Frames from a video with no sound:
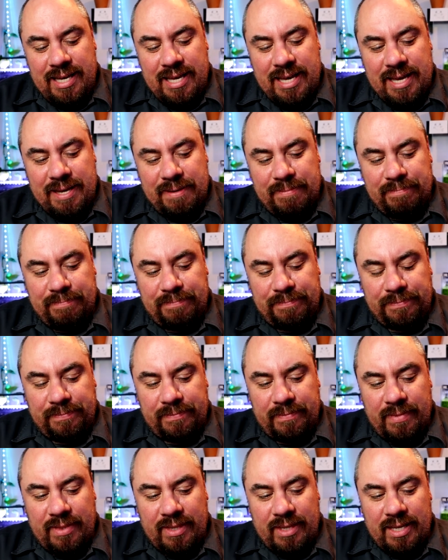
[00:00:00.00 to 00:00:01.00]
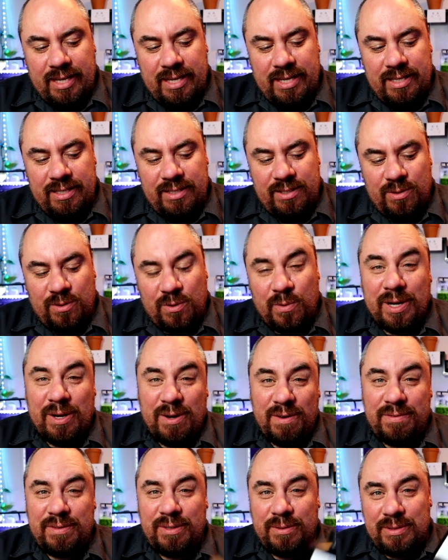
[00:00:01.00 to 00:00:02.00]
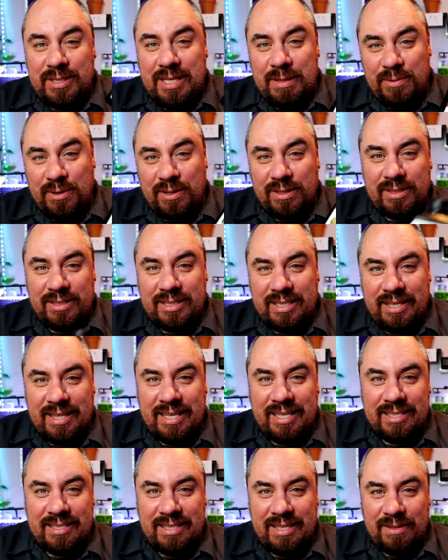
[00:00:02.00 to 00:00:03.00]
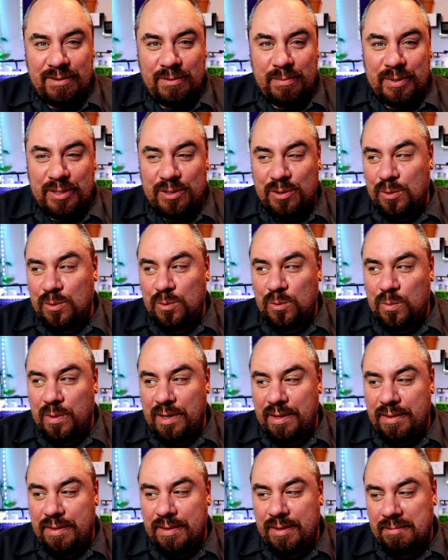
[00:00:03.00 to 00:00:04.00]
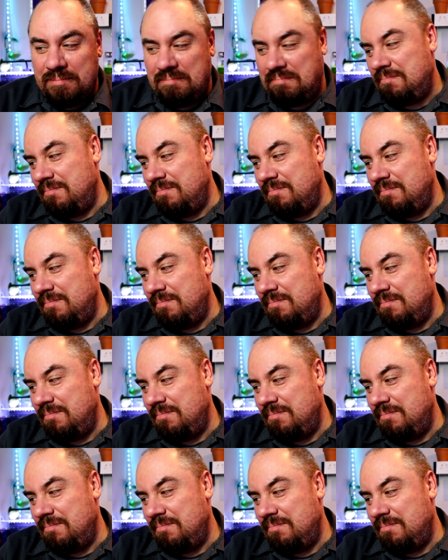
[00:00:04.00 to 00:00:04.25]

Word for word: Um, so quite often you'll see products like this that will be sold with